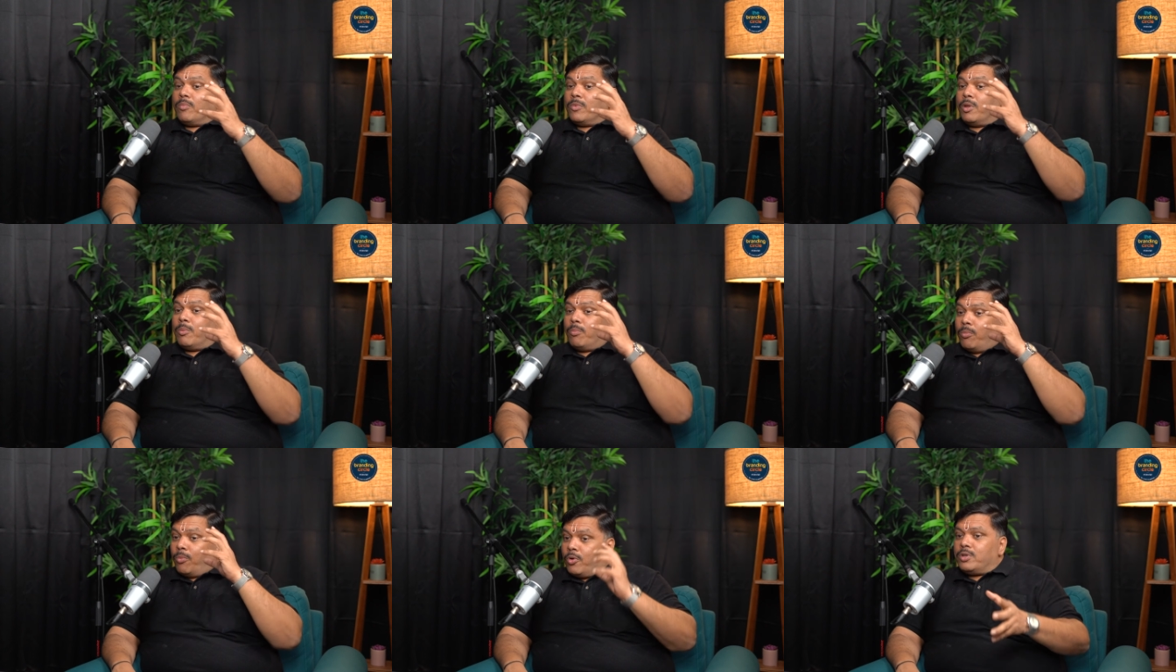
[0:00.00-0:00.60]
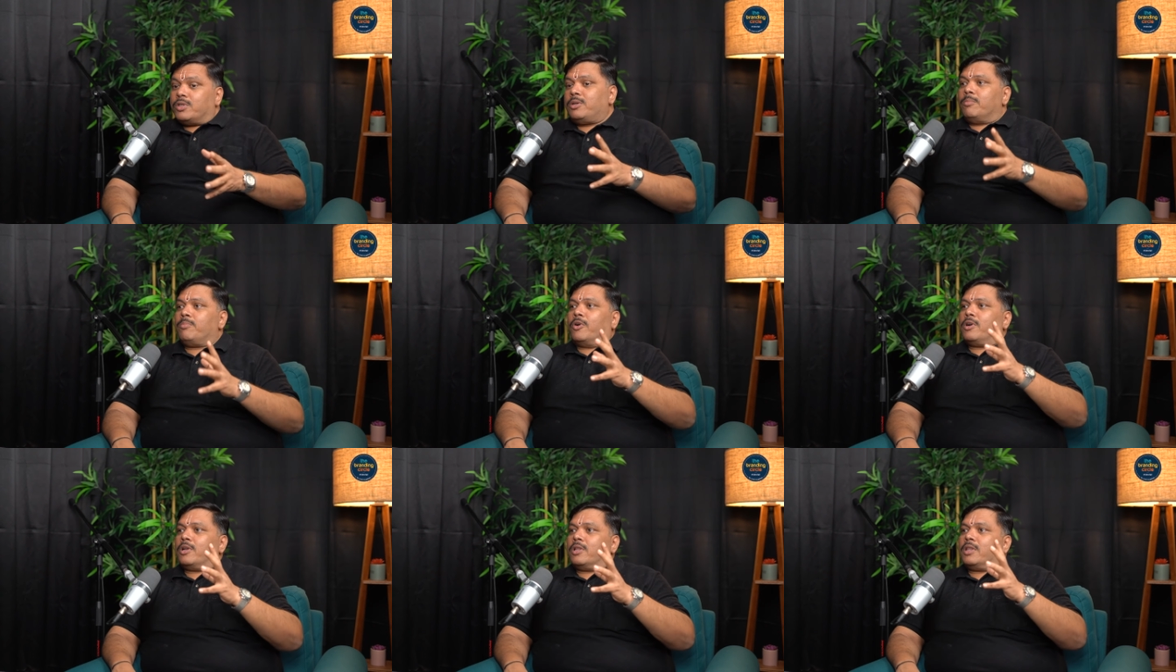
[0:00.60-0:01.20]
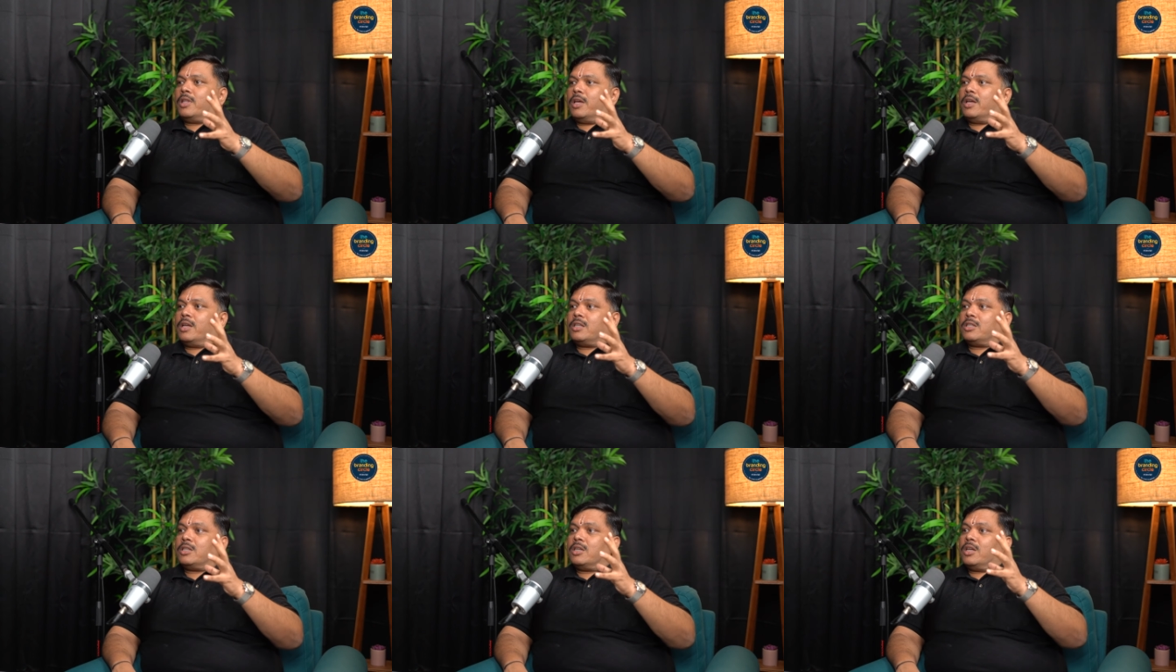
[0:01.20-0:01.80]
the most important thing
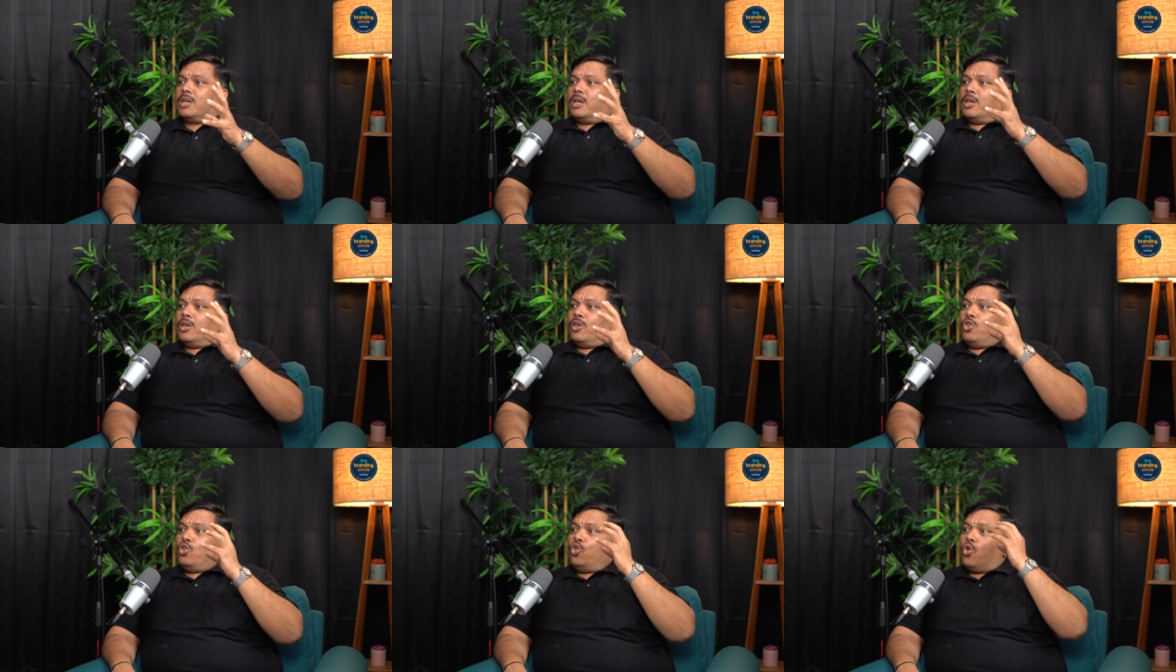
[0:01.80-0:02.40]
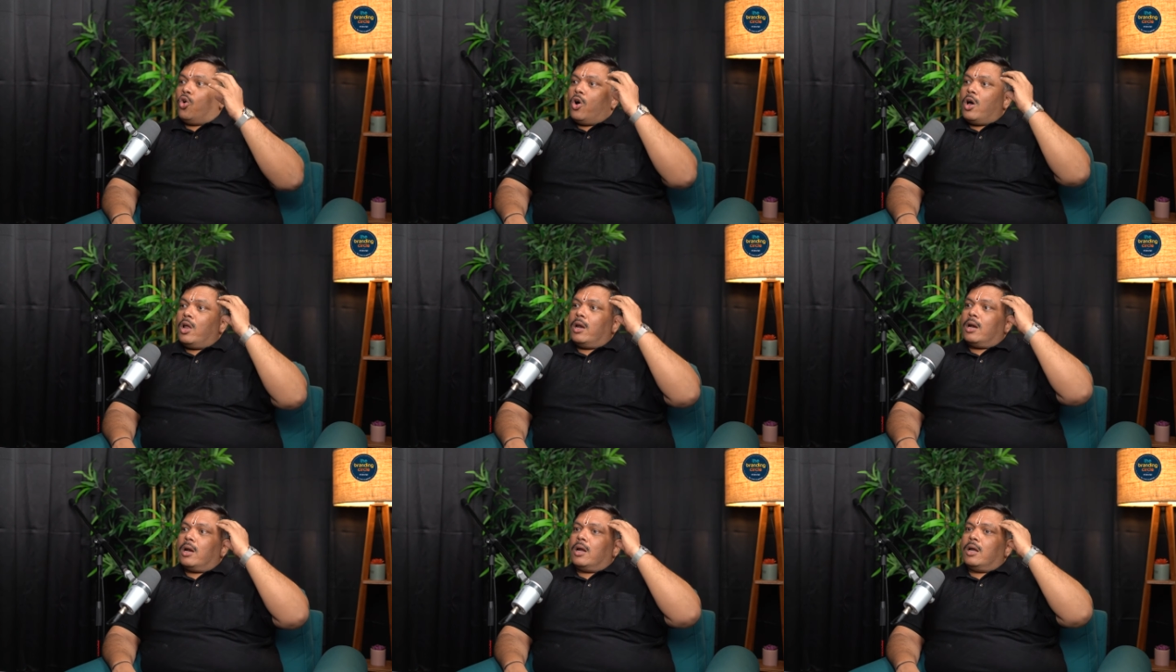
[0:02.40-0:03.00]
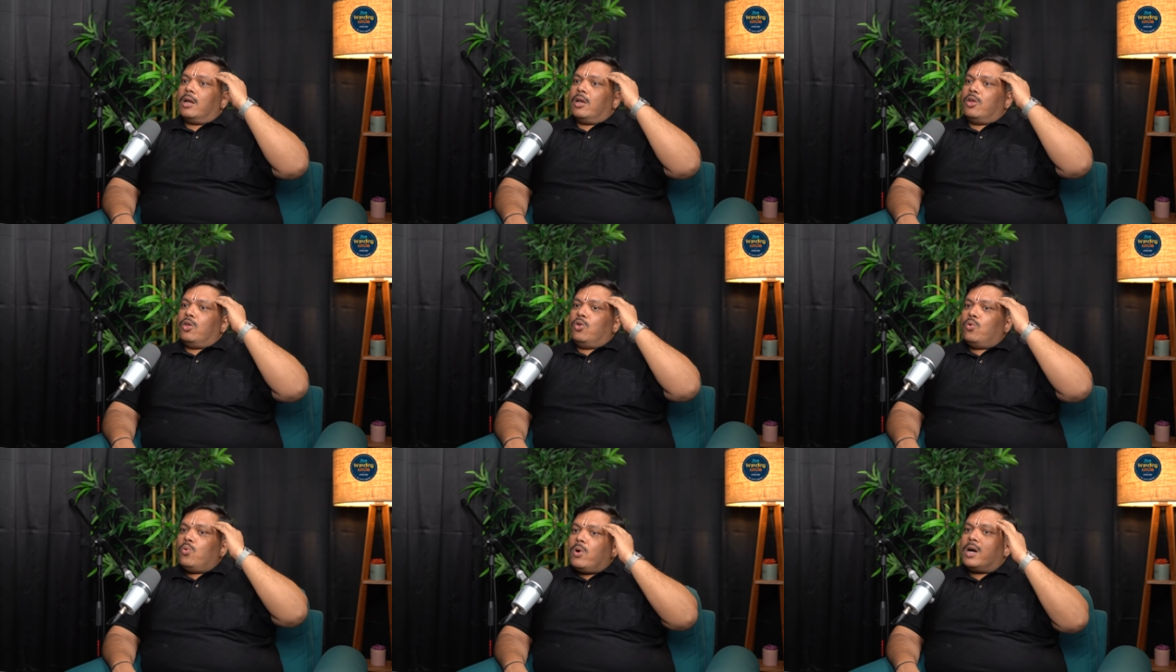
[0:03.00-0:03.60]
is
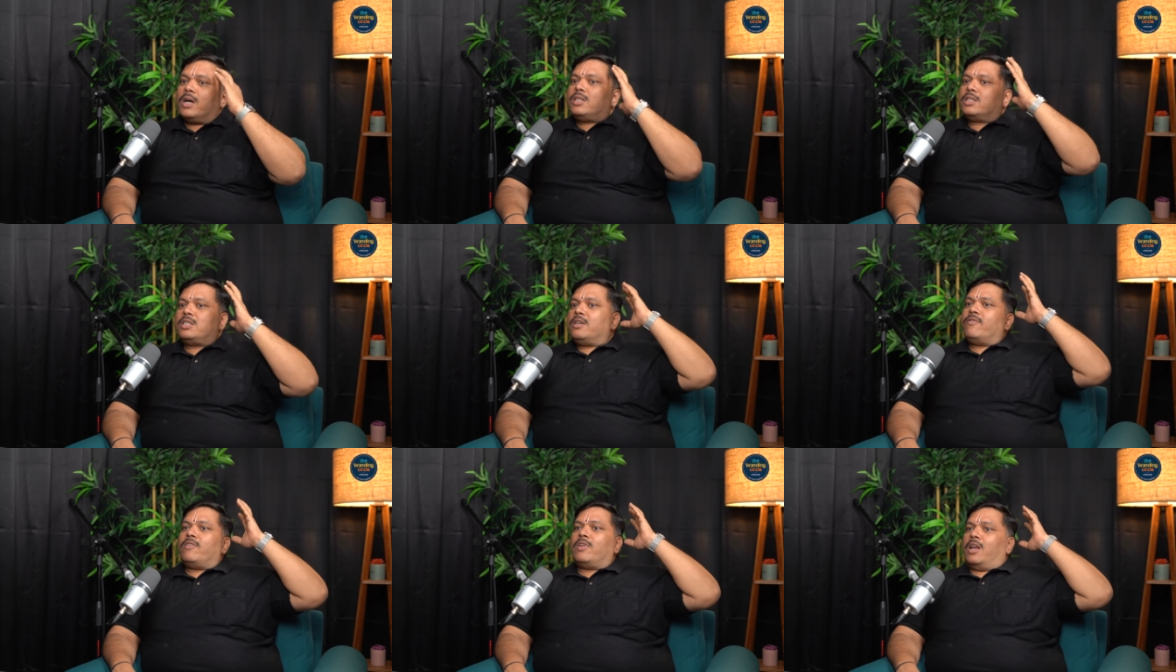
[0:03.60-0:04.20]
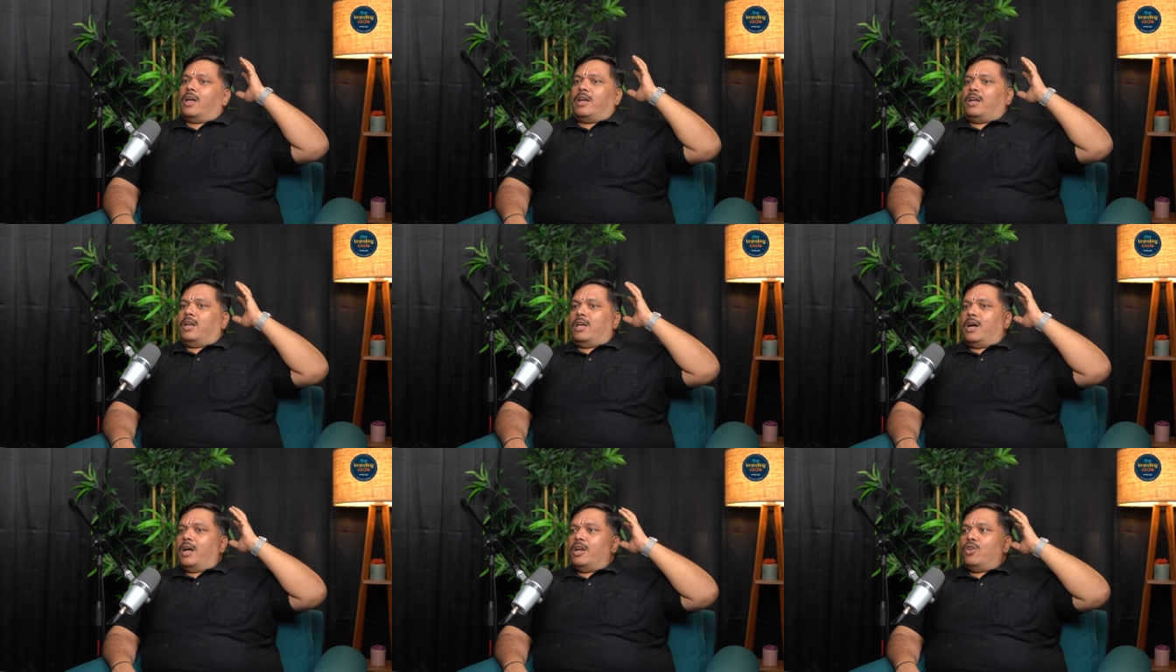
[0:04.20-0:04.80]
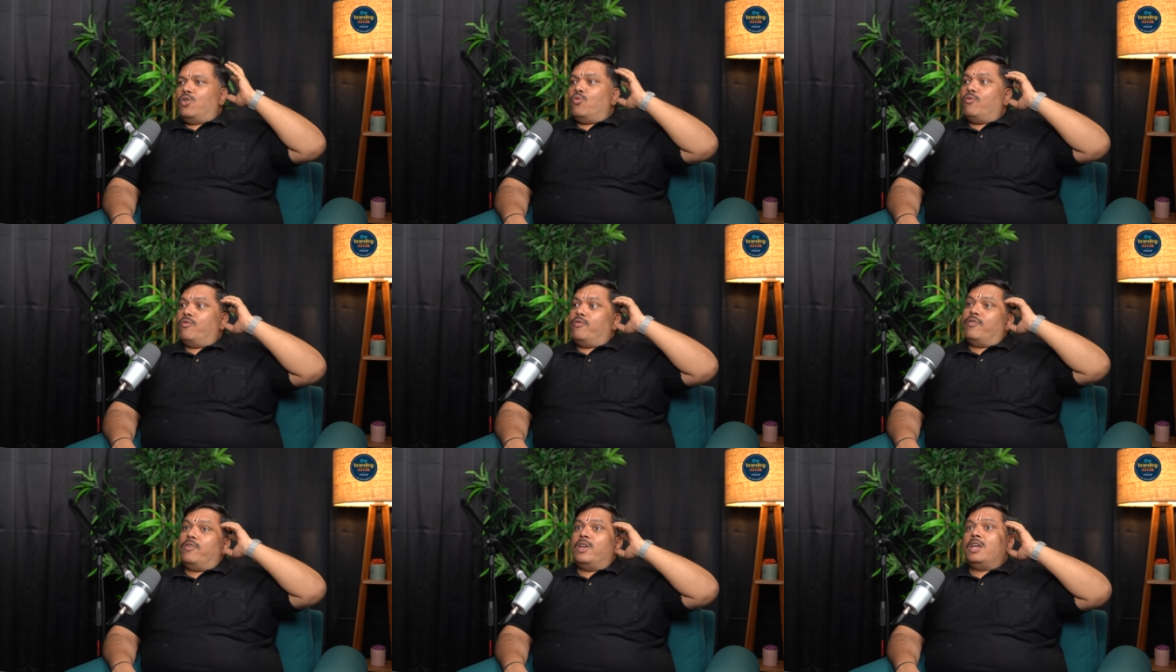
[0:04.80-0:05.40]
you conceive an idea and you
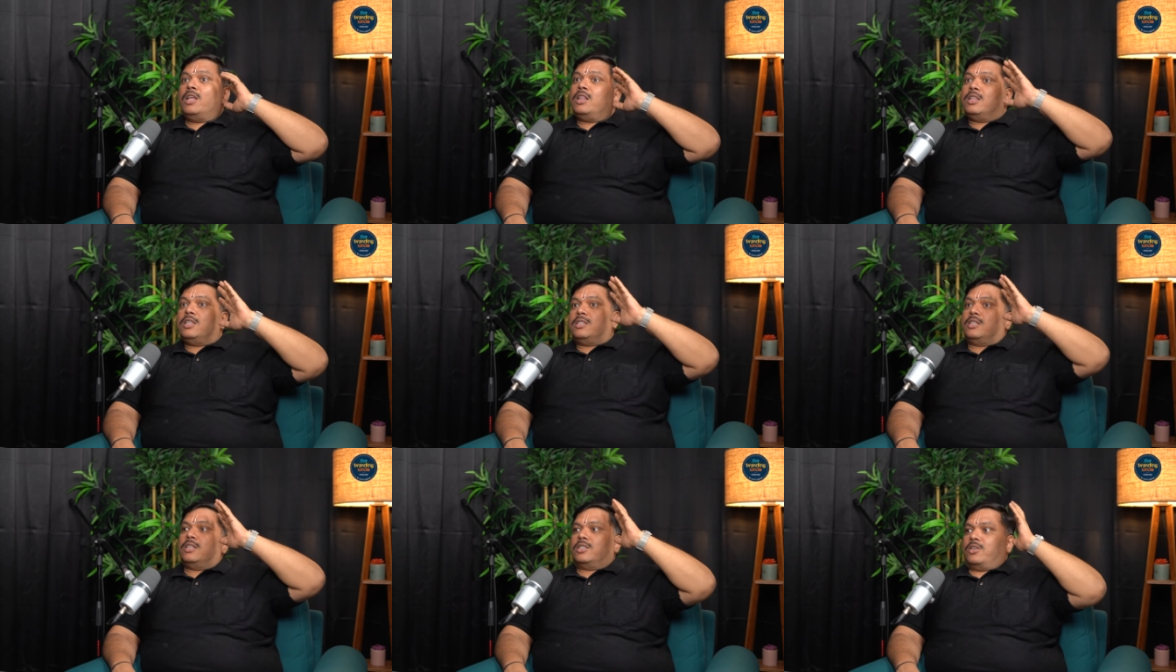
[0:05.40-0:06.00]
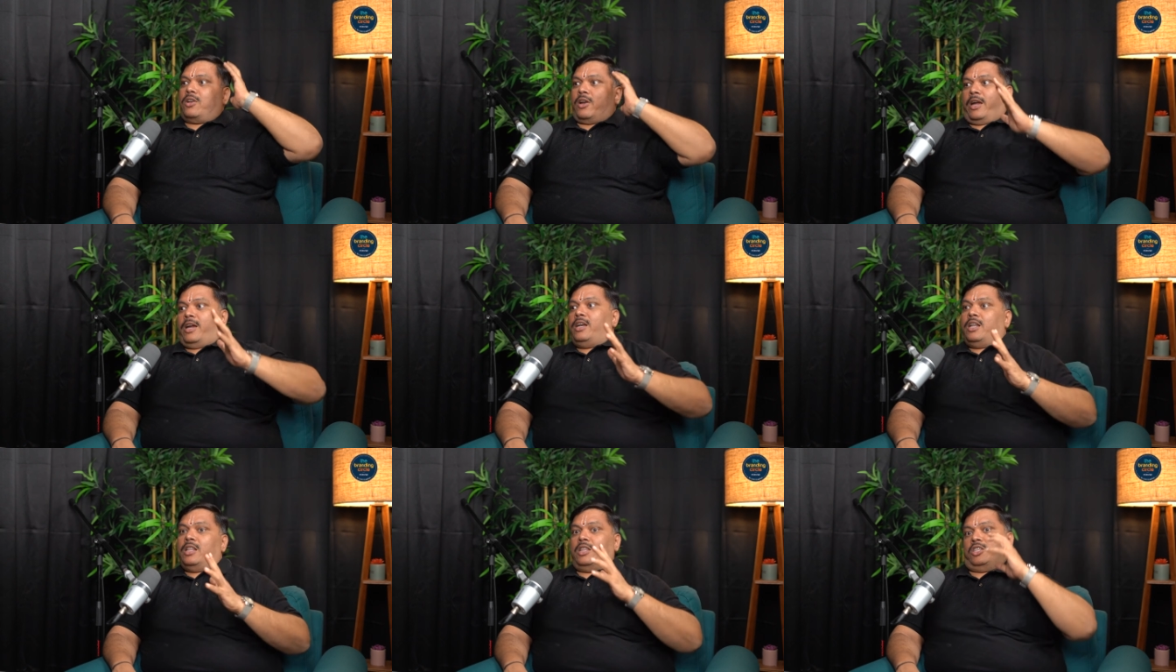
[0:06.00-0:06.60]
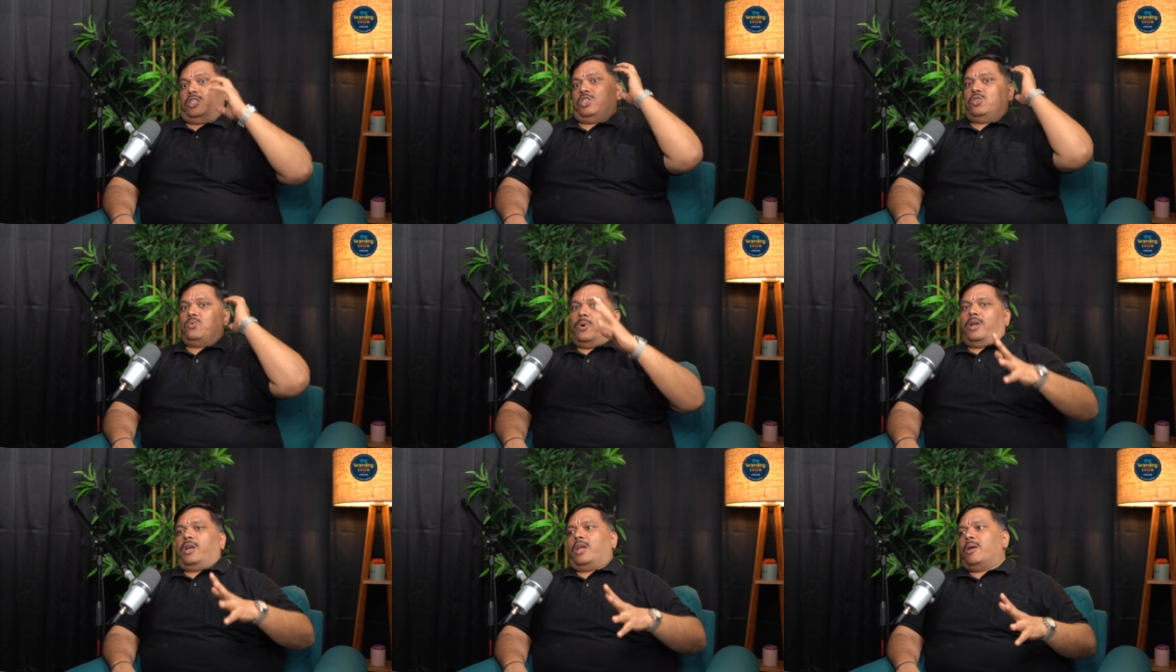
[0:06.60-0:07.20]
feel this is right and this
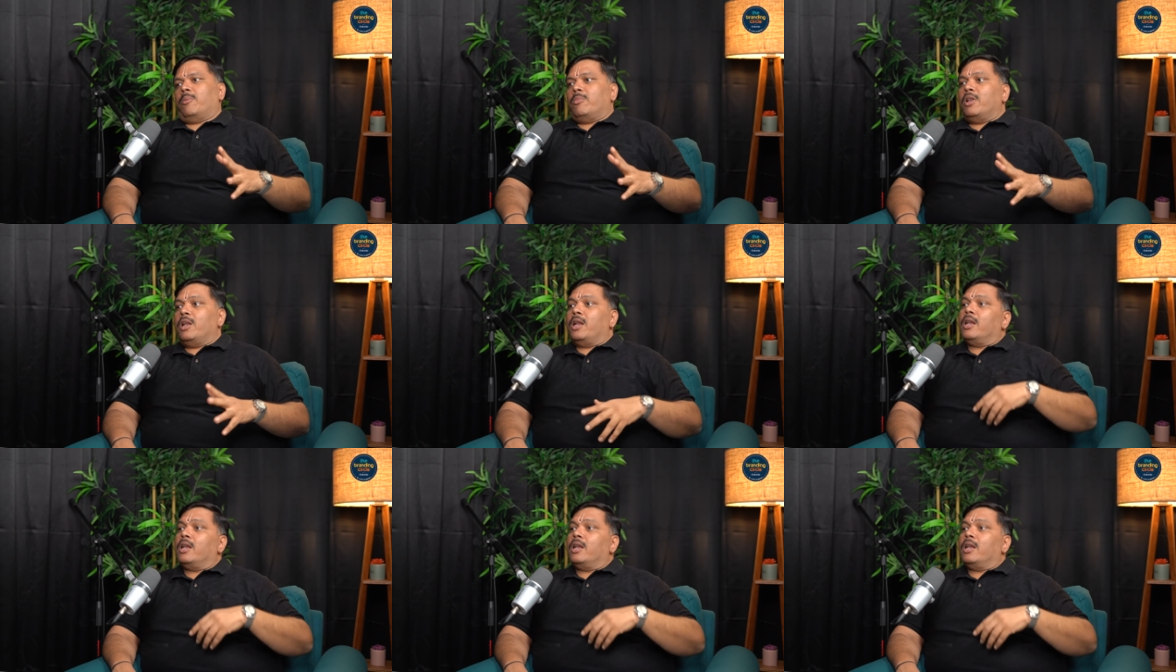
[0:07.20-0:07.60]
is workable,